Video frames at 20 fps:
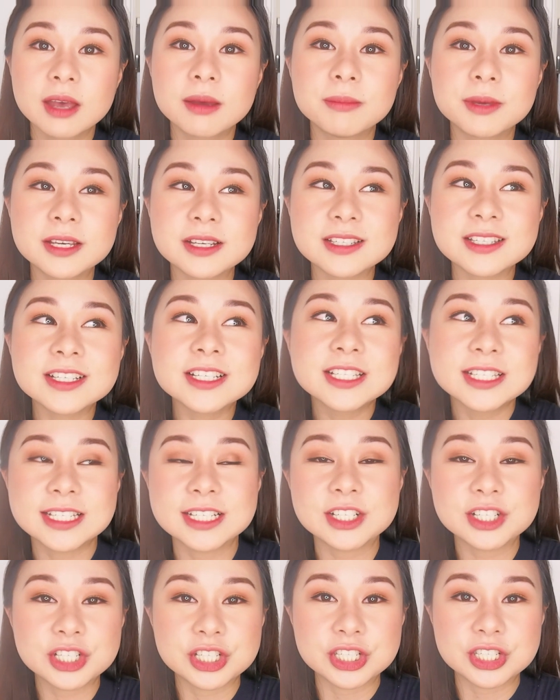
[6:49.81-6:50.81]
because the
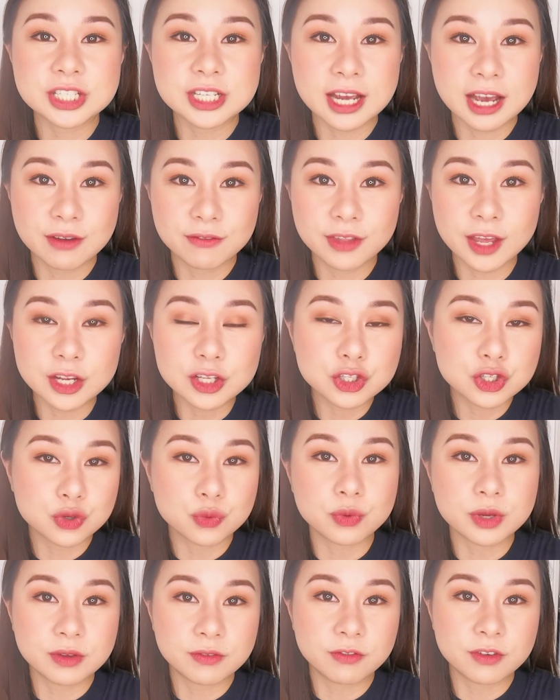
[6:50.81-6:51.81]
Conceal cushion have that
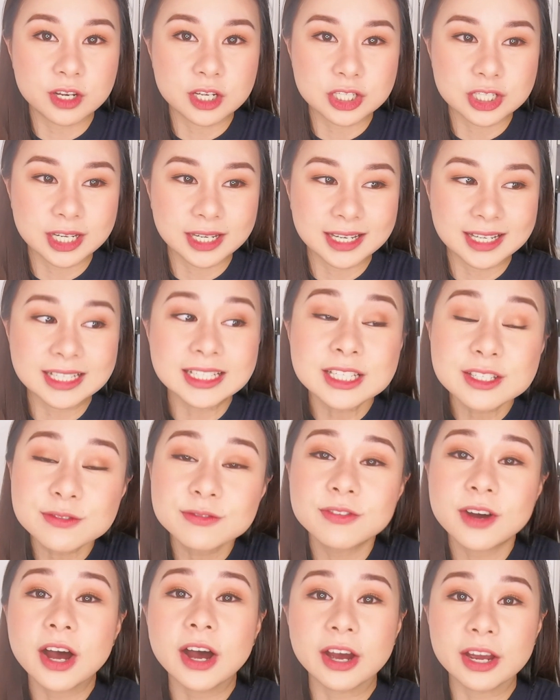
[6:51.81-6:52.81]
dewy finish, and it's
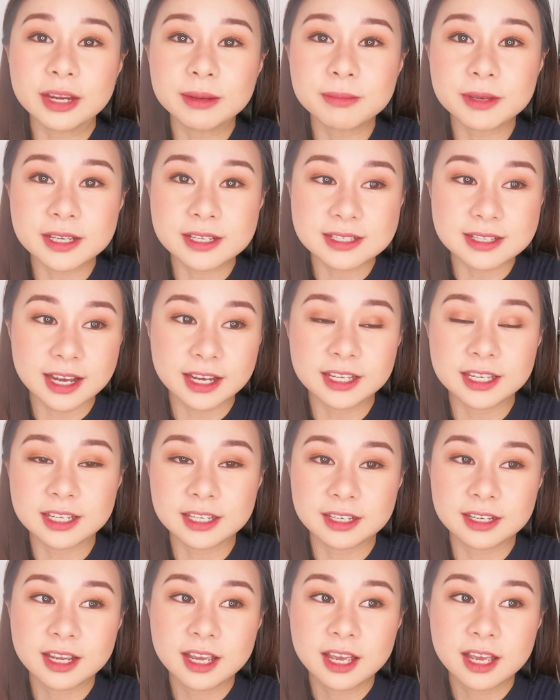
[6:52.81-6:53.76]
fine because I can